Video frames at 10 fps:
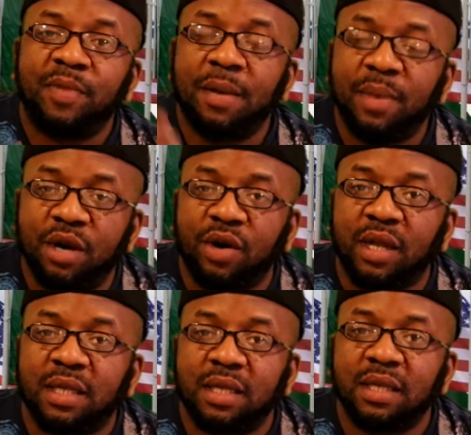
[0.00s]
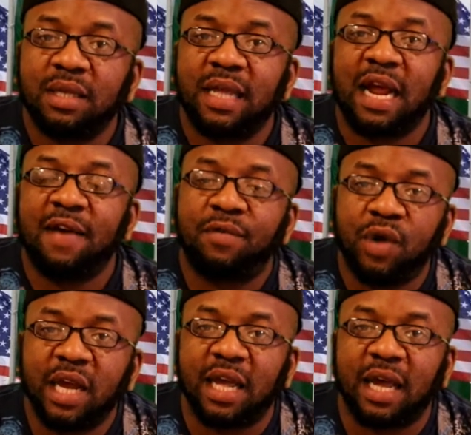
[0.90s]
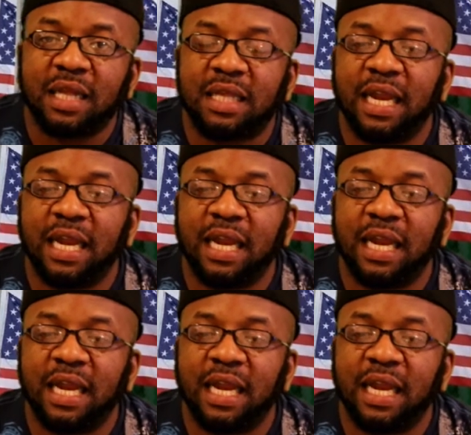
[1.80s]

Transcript: immigrants that have green cards,